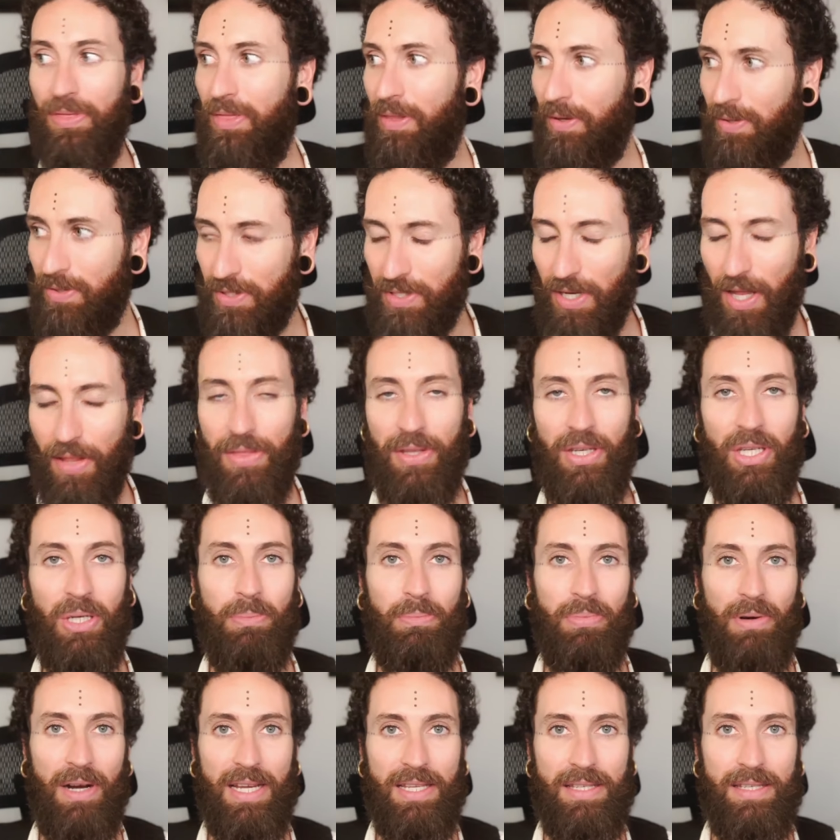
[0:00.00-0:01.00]
There's nothing
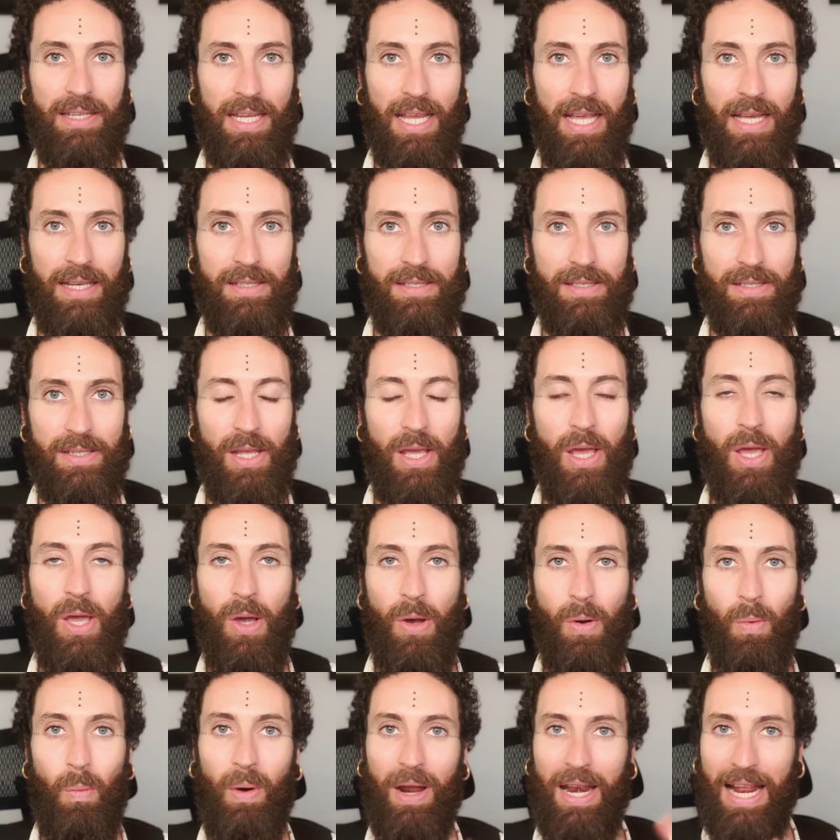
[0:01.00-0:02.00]
to brace against.
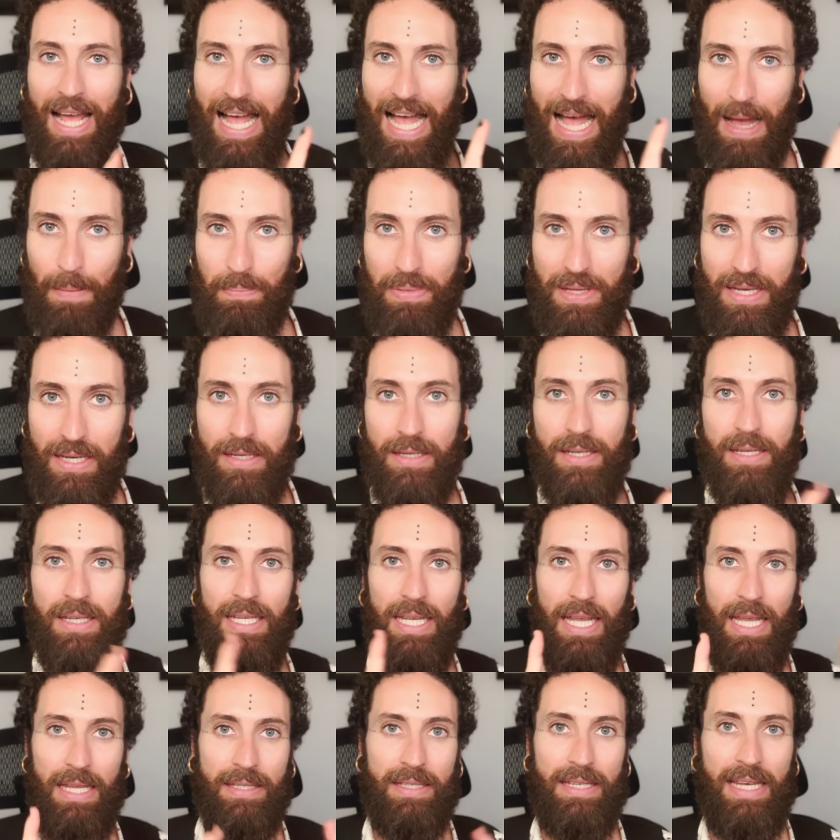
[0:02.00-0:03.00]
What happened
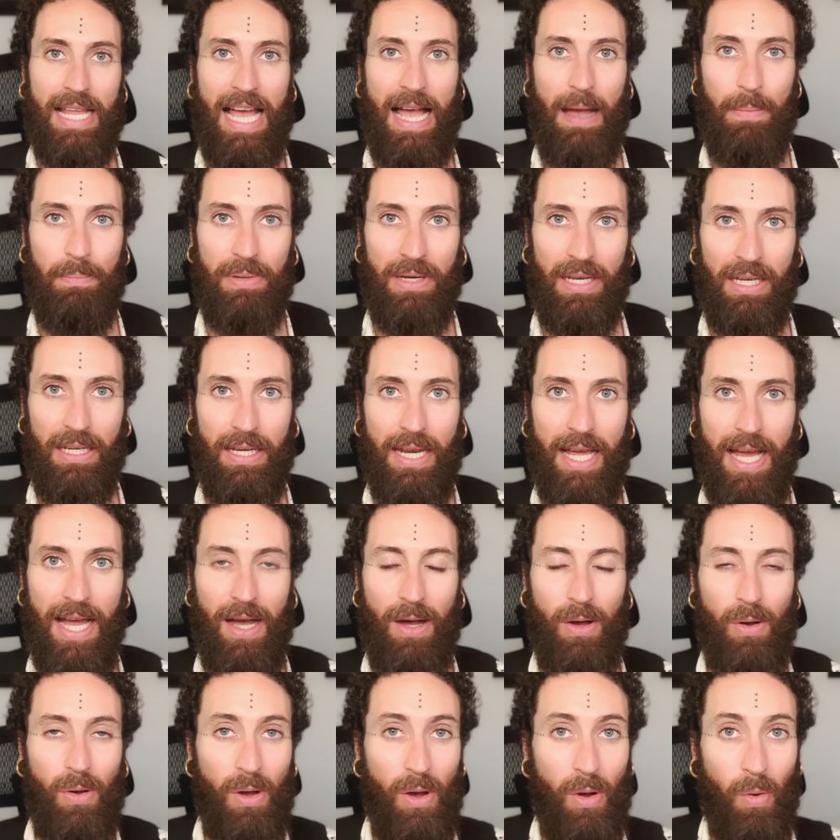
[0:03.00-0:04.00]
isn't happening
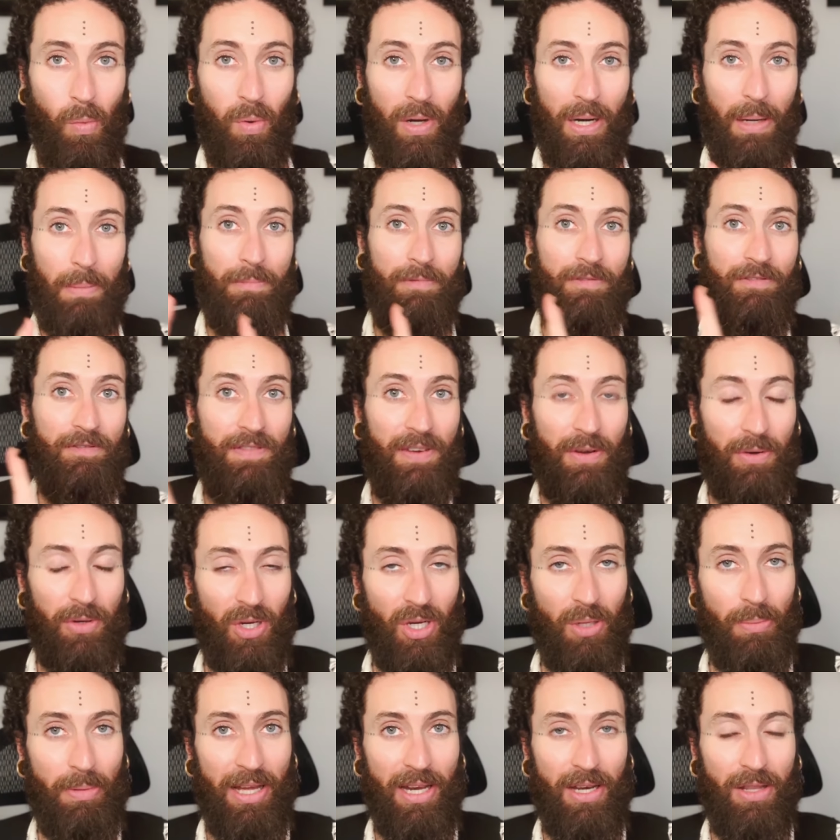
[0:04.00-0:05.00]
now. What I'm
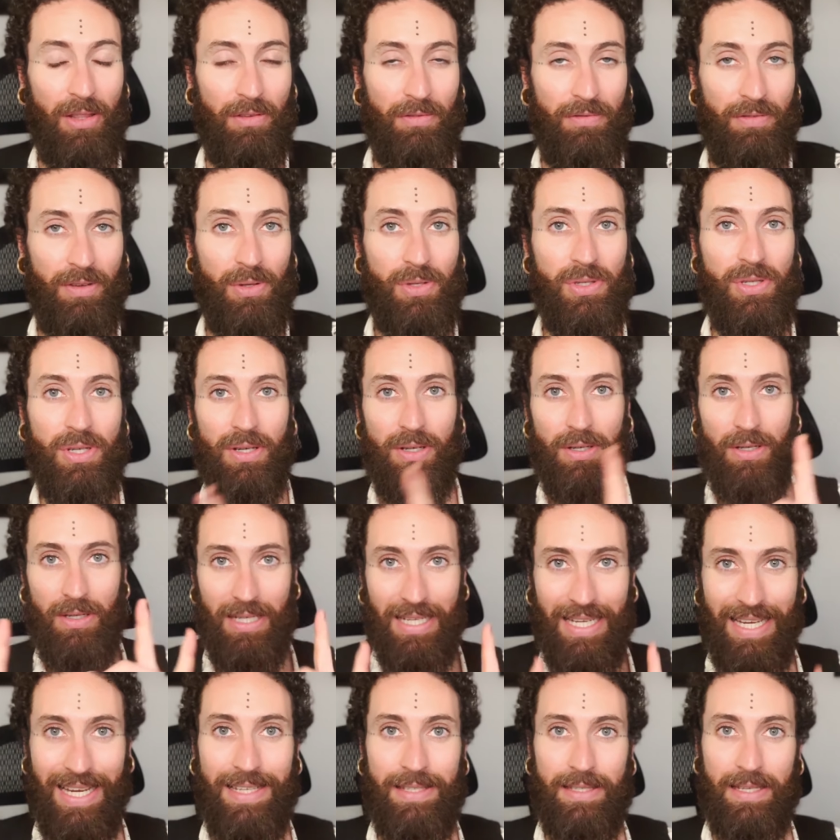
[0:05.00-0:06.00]
fearing about in the
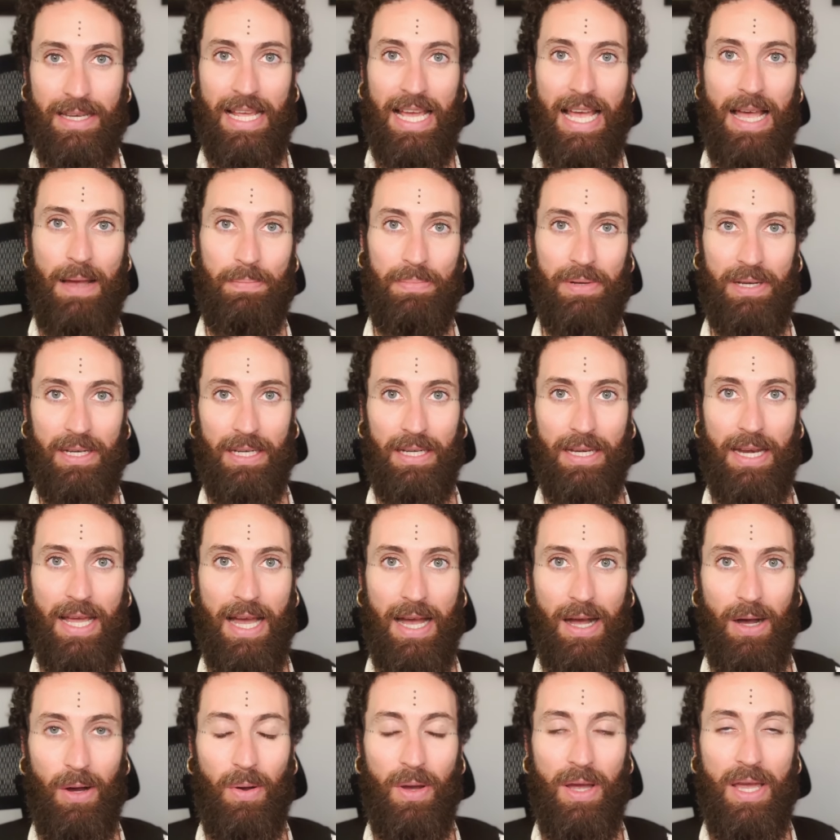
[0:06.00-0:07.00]
future isn't happening
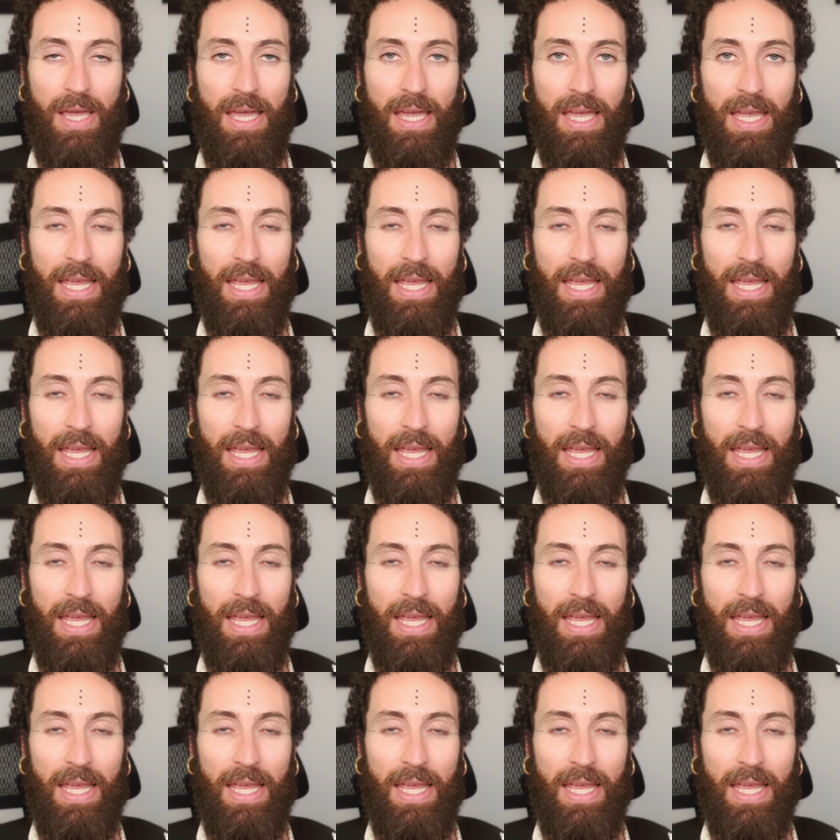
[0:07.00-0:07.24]
now.